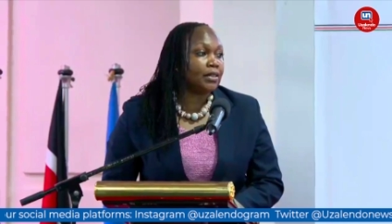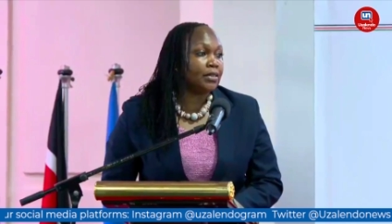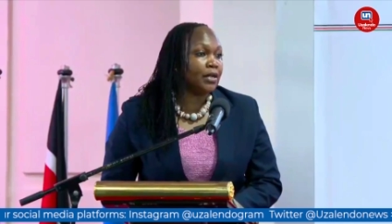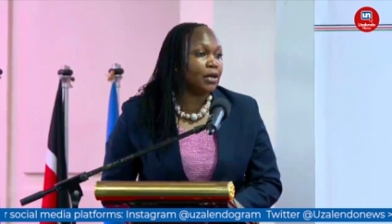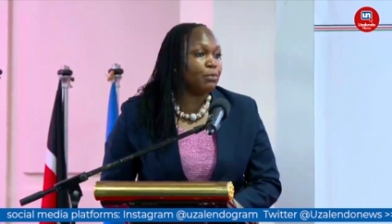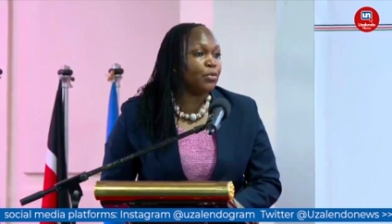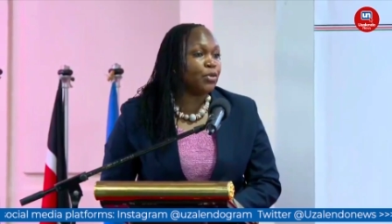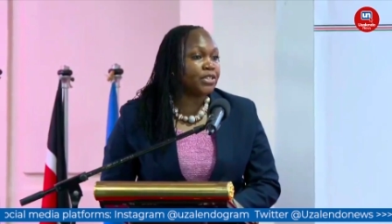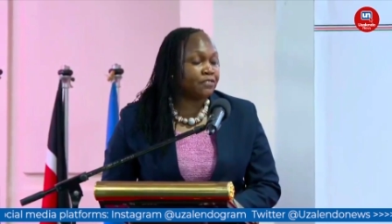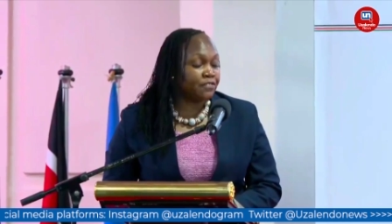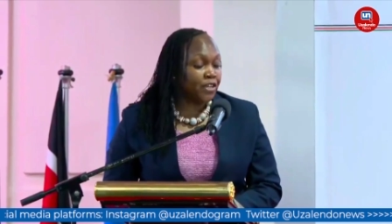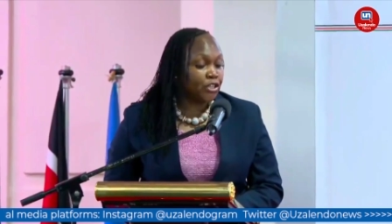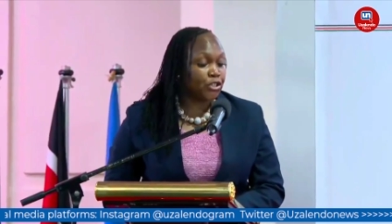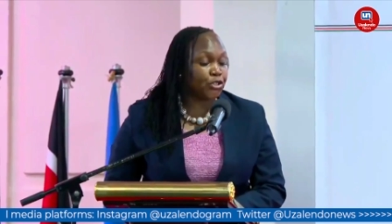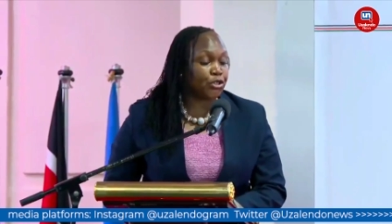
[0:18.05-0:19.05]
the
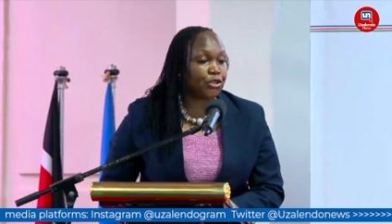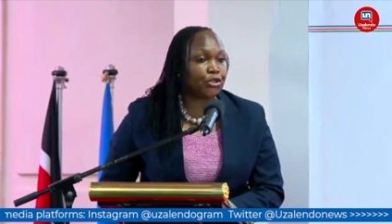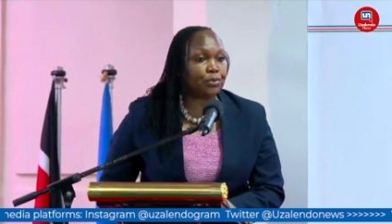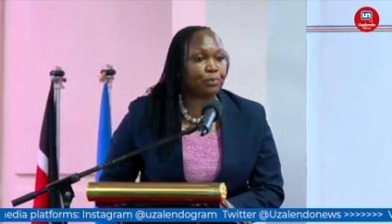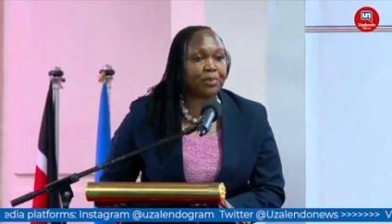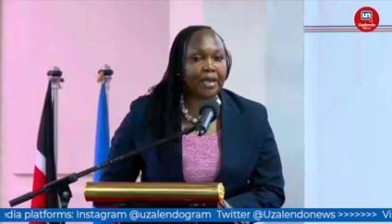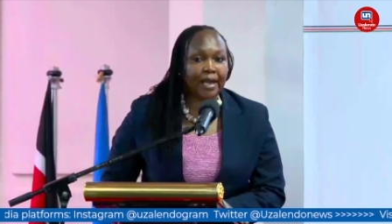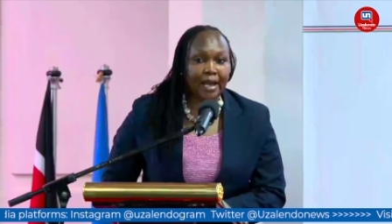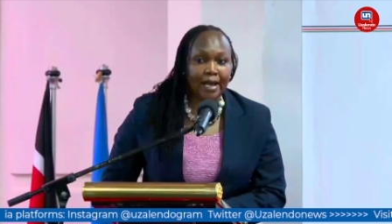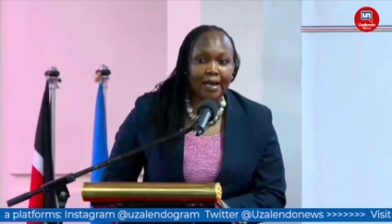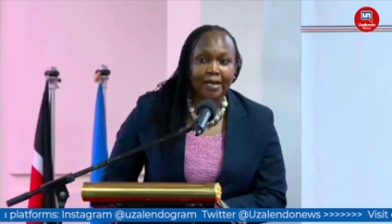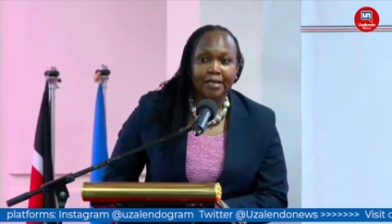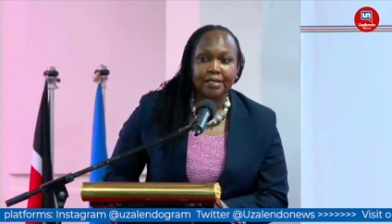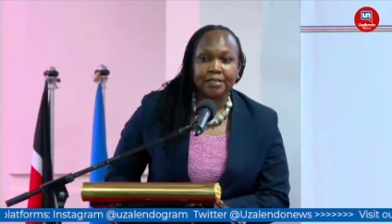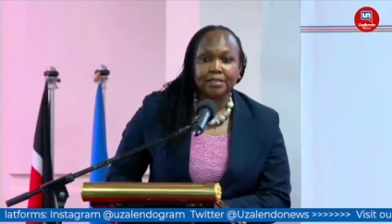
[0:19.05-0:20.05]
motivation
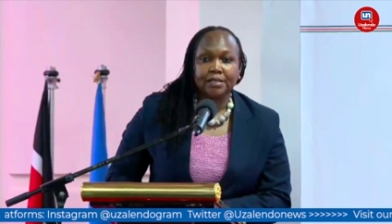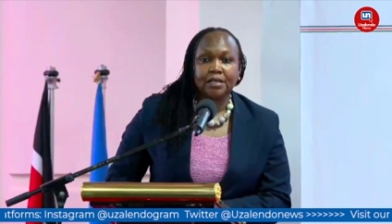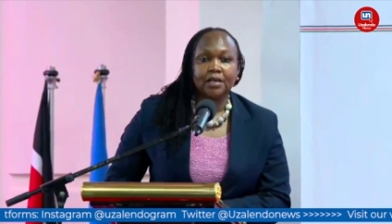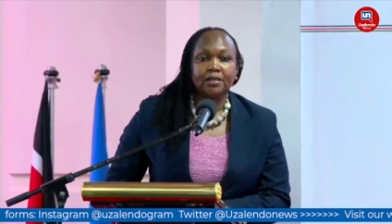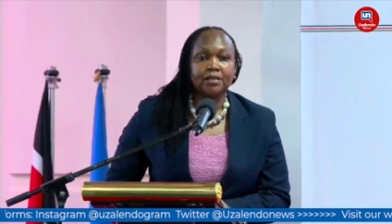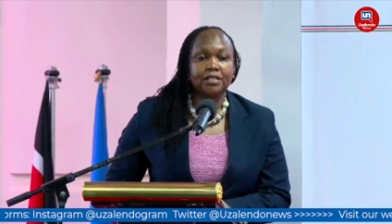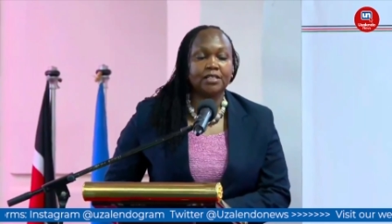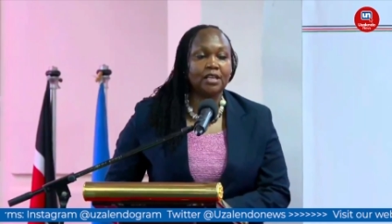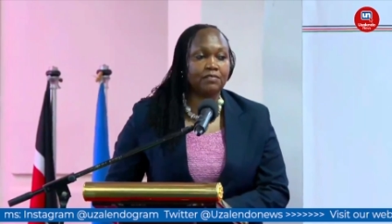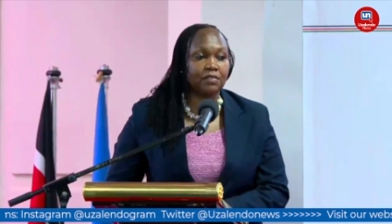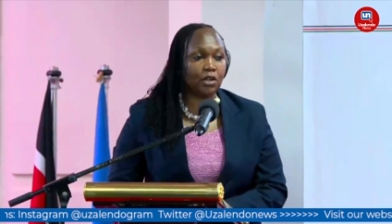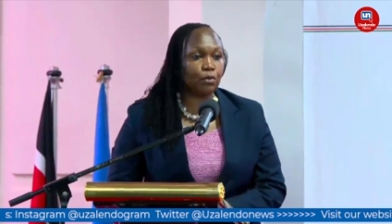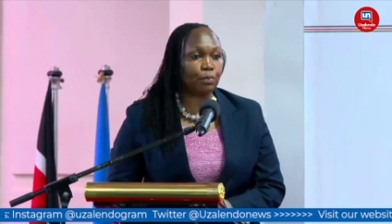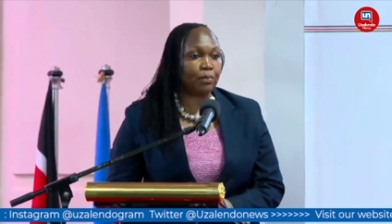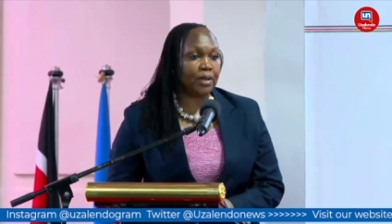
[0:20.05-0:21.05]
behind the
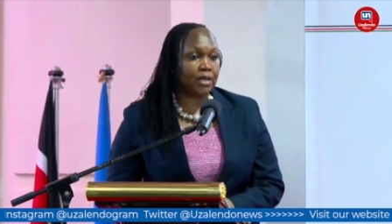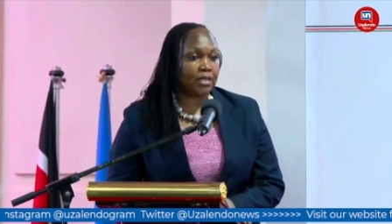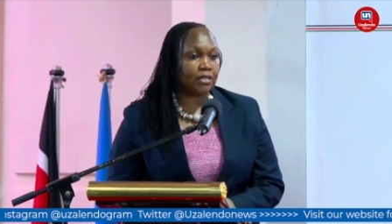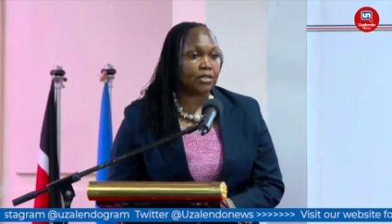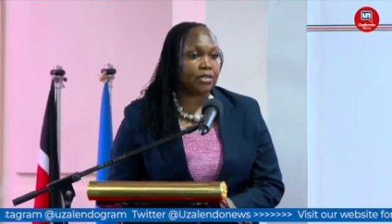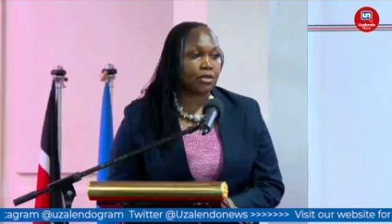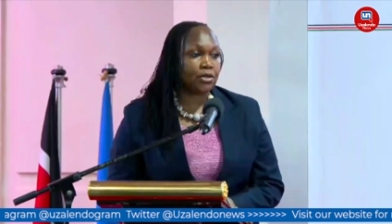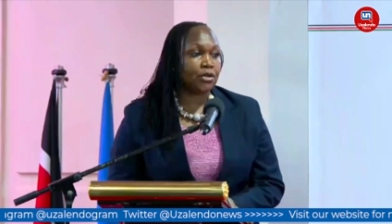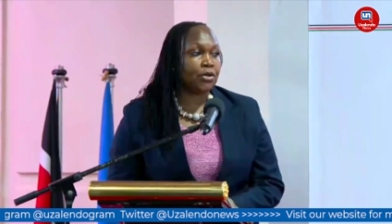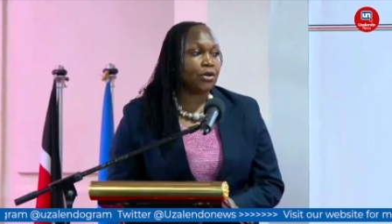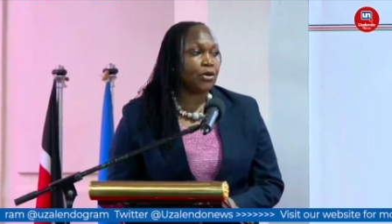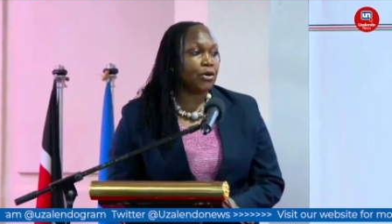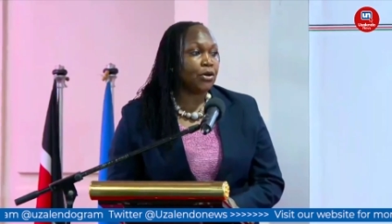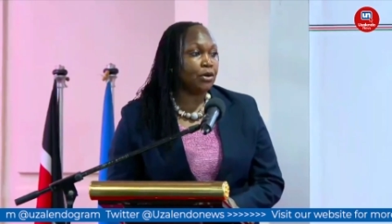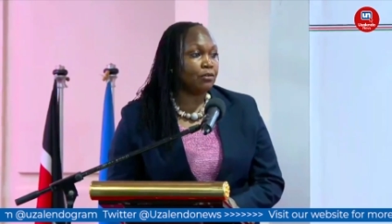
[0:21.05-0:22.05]
development
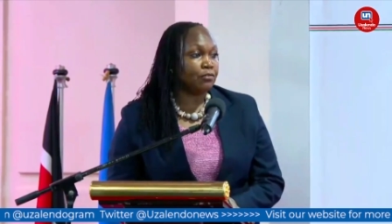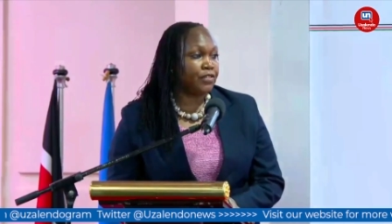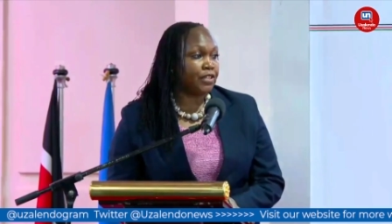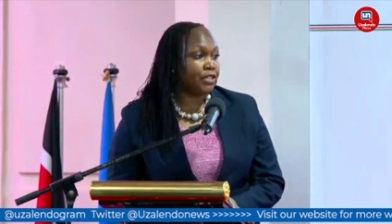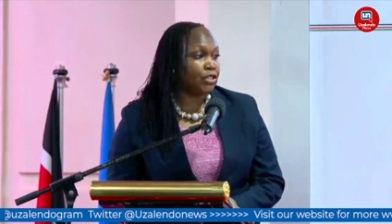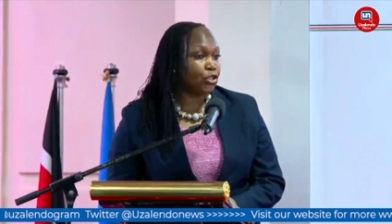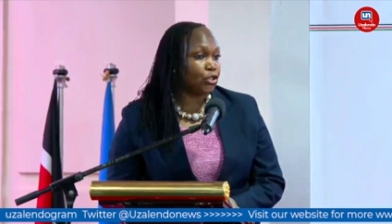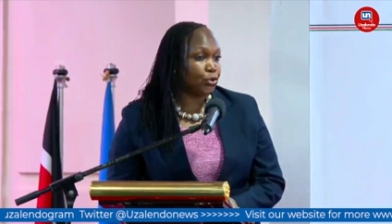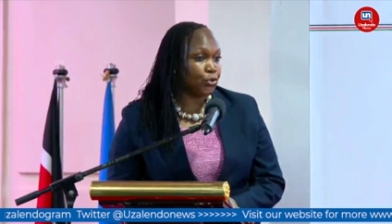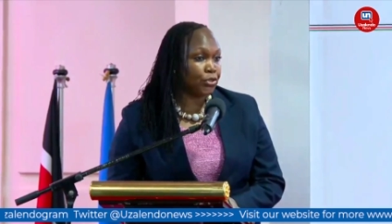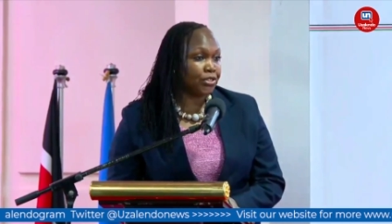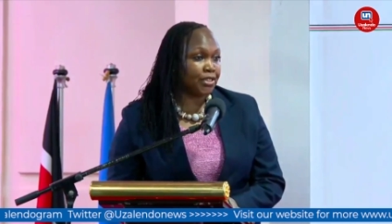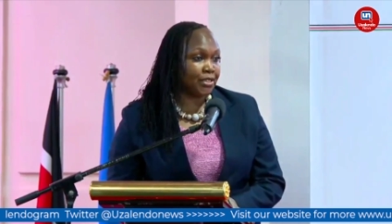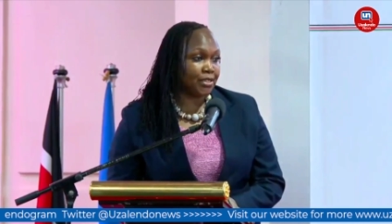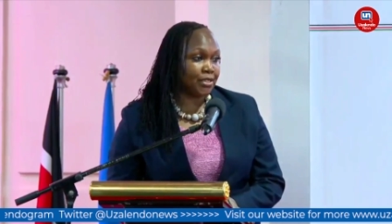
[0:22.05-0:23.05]
of these two
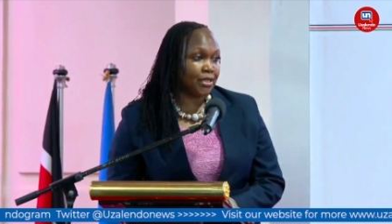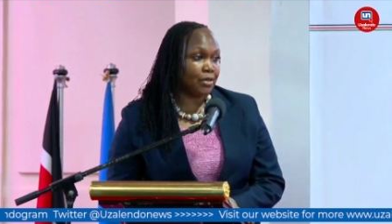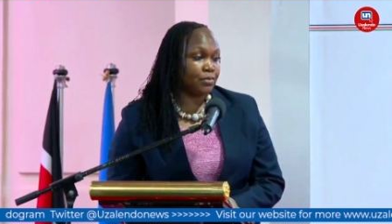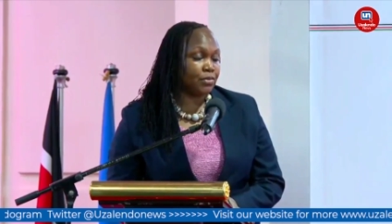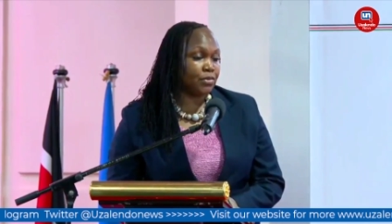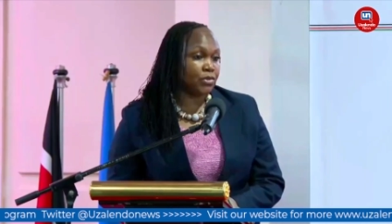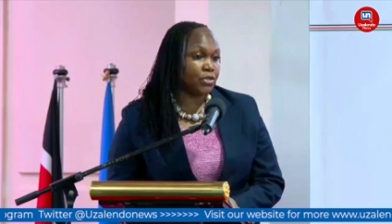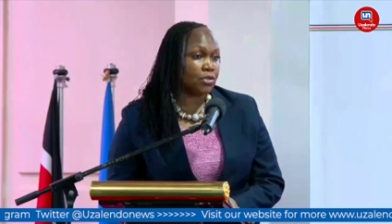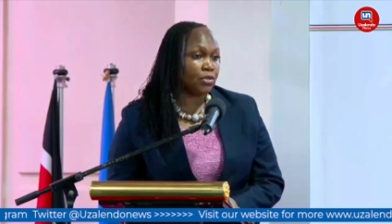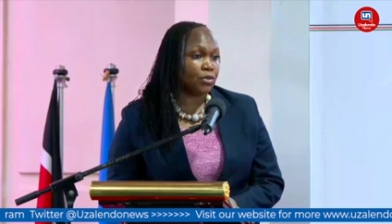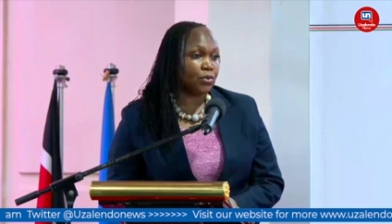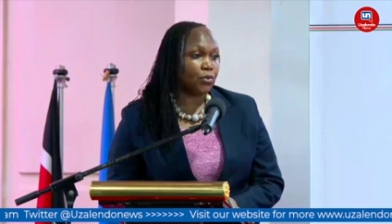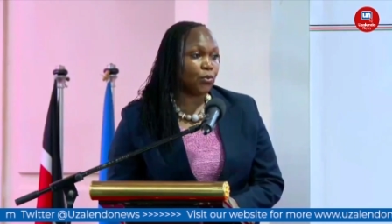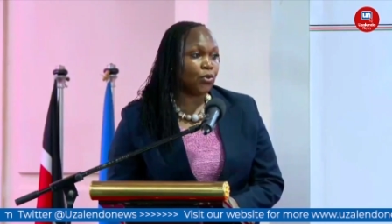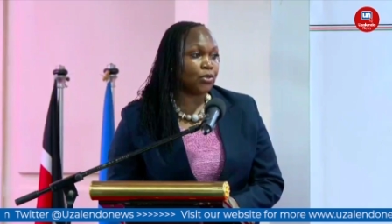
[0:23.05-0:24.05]
systems
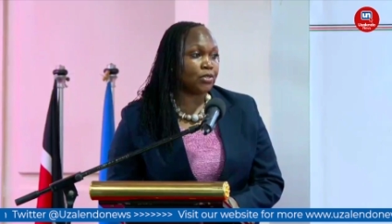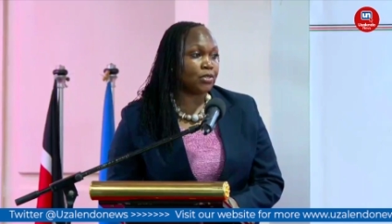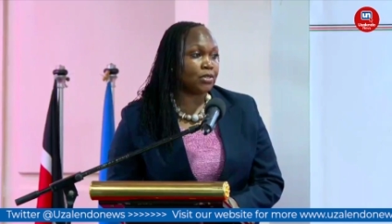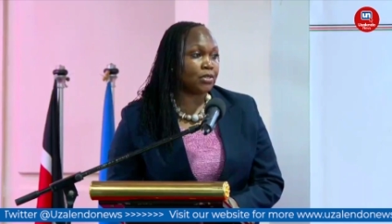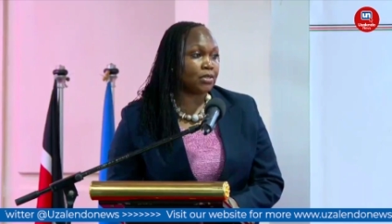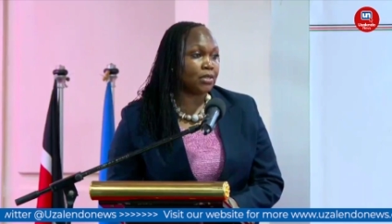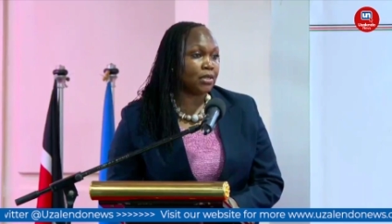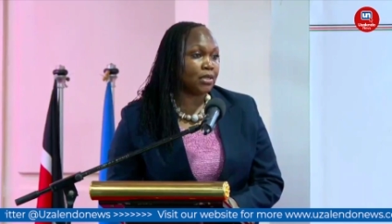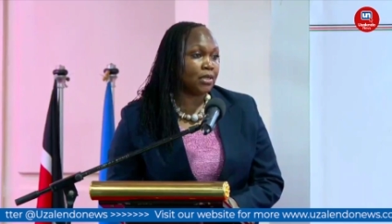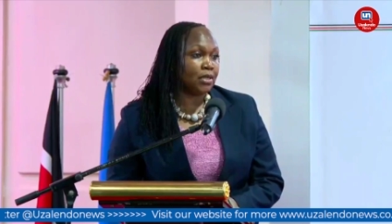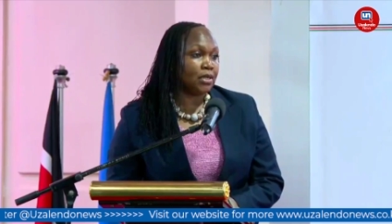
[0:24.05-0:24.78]
was